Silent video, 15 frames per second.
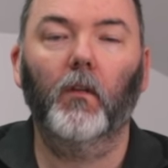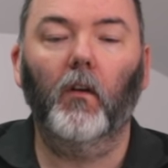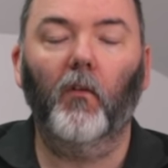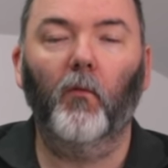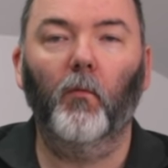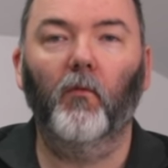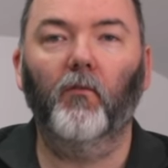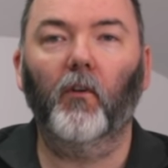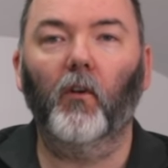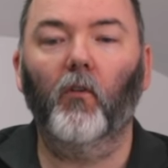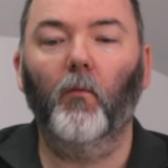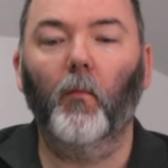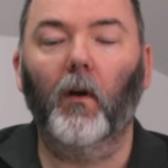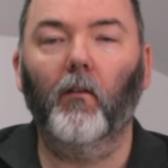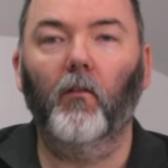Now if you've been
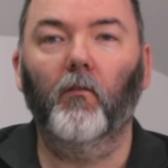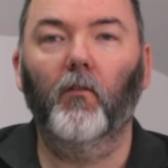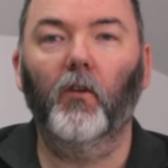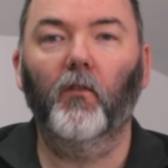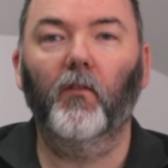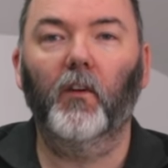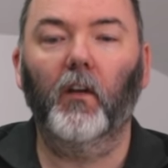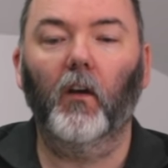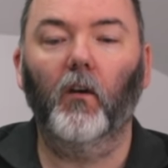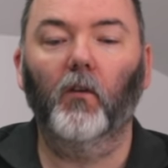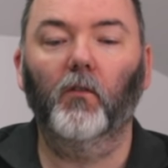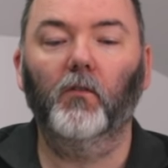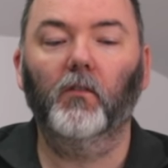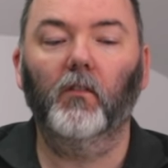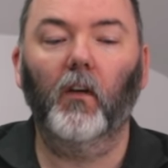following my review
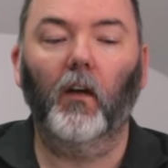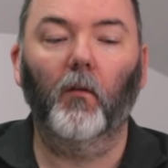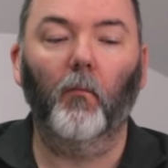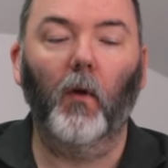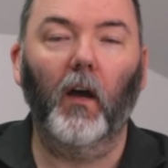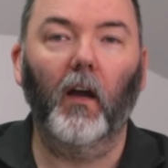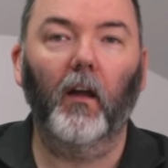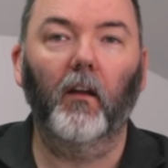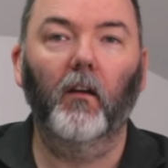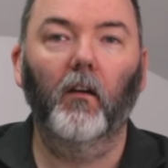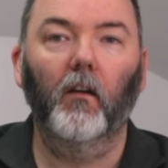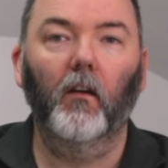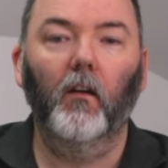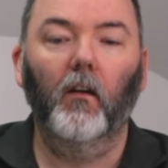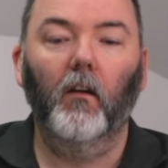videos and my
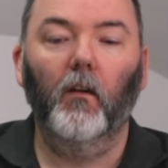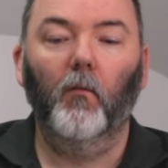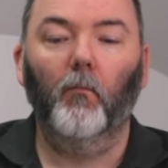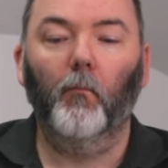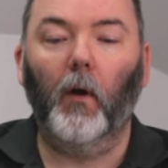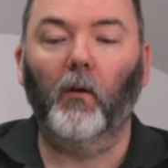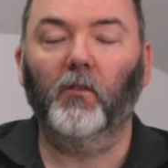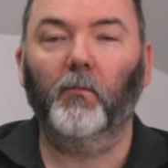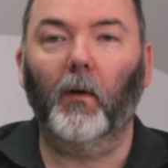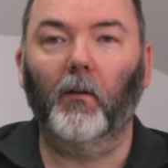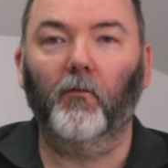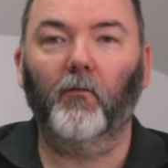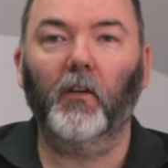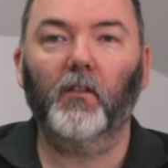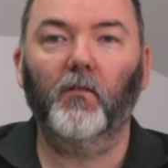mousepad
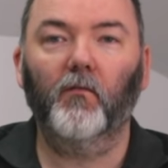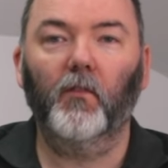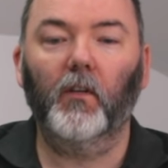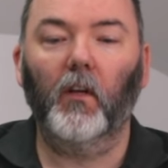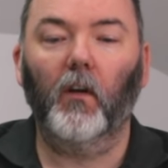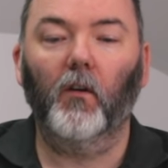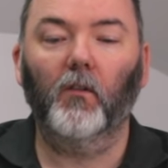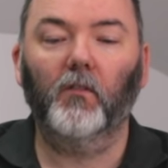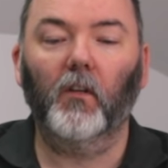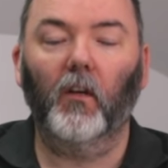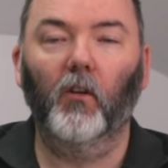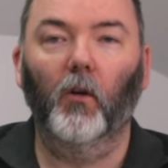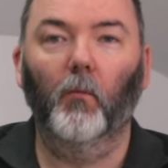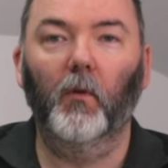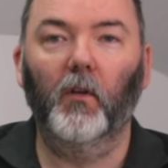friction videos, I
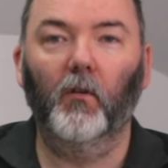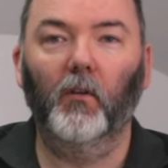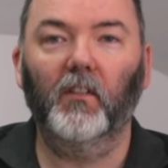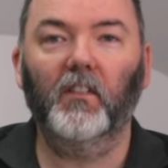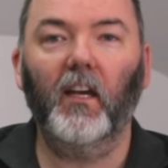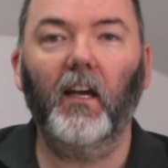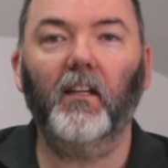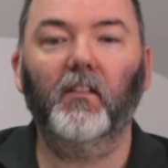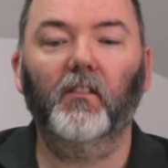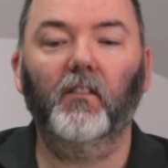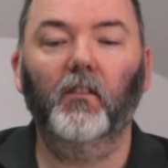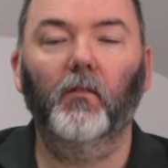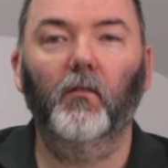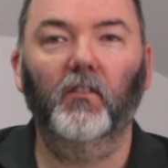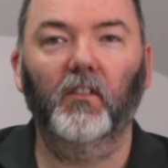normally do a
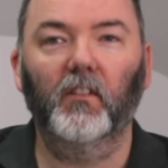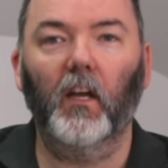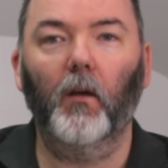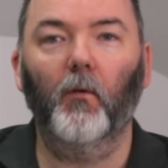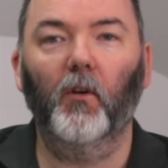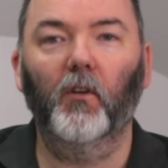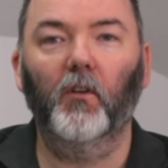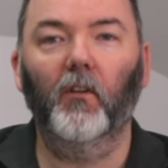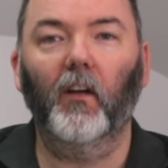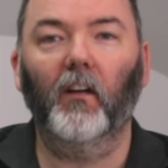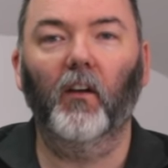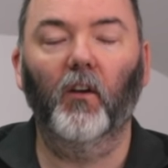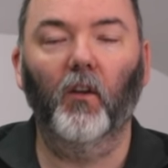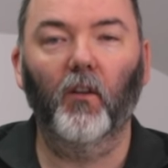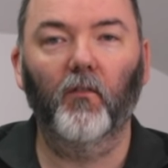test. Today we're going to do that in
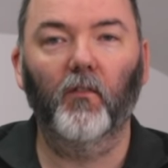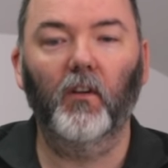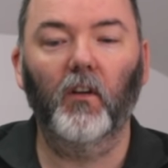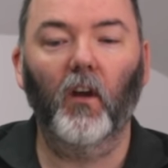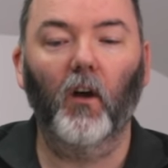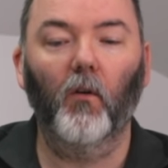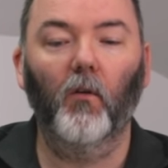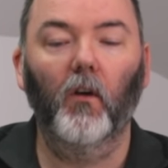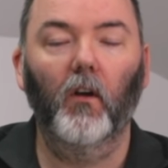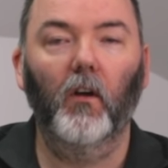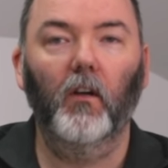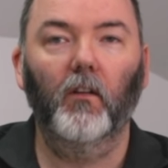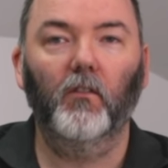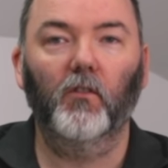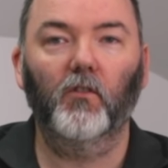another video
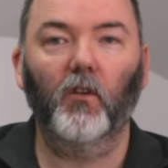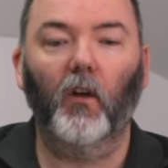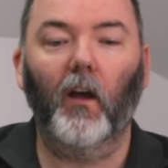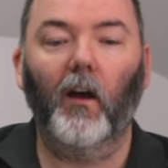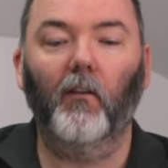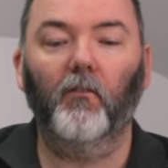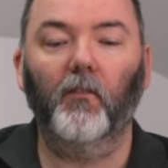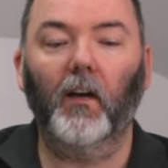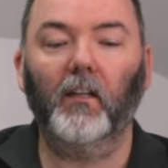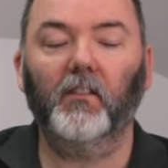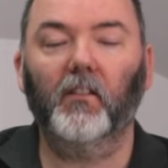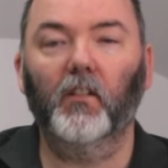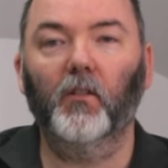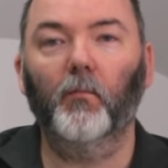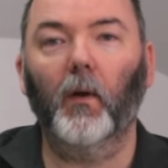to show you how fast these